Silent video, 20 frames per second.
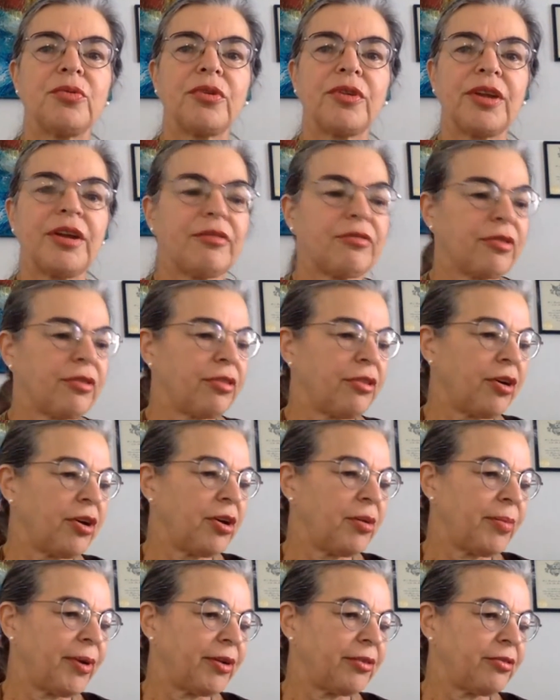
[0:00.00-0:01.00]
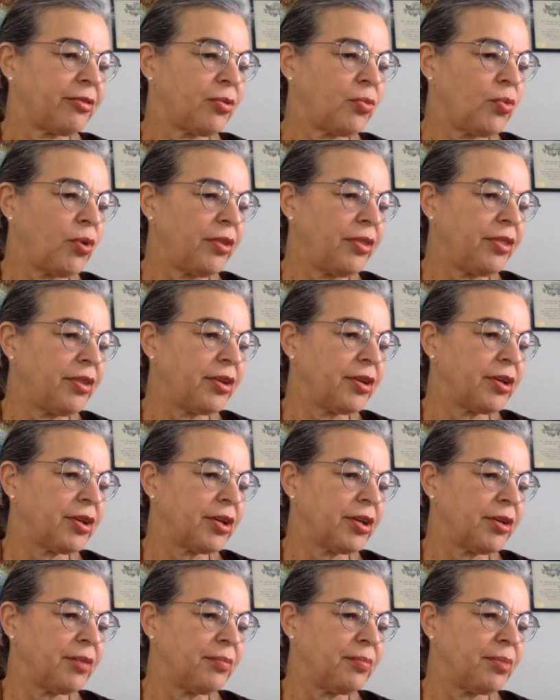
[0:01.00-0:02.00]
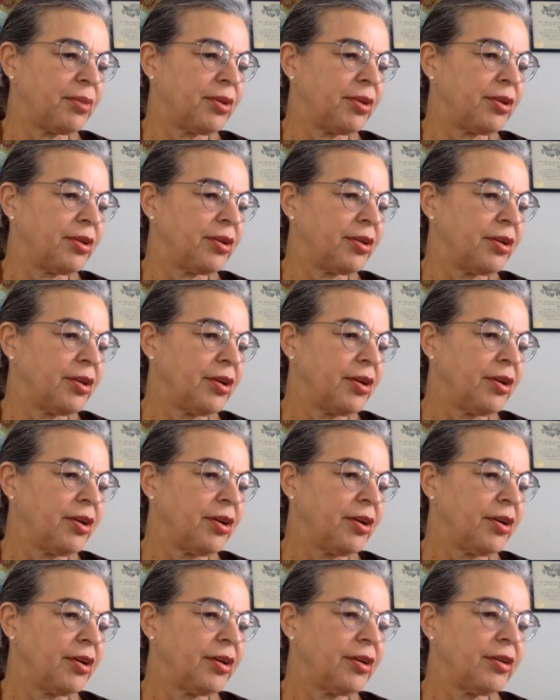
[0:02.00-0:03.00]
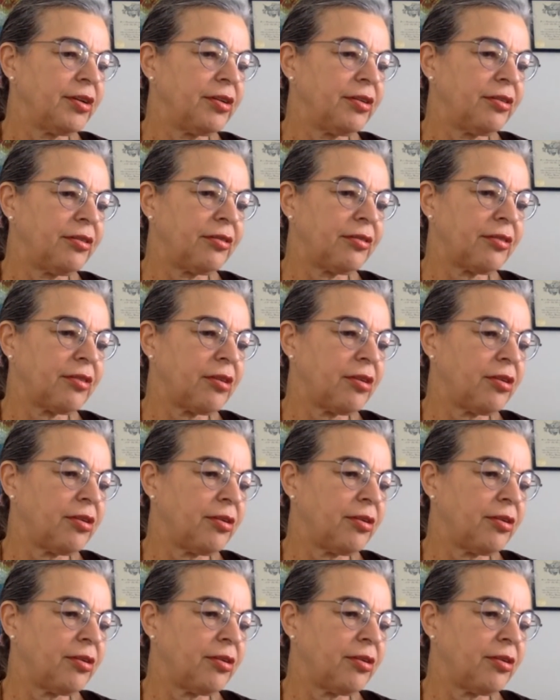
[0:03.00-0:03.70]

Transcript: really ever thought about. So one thing it can be is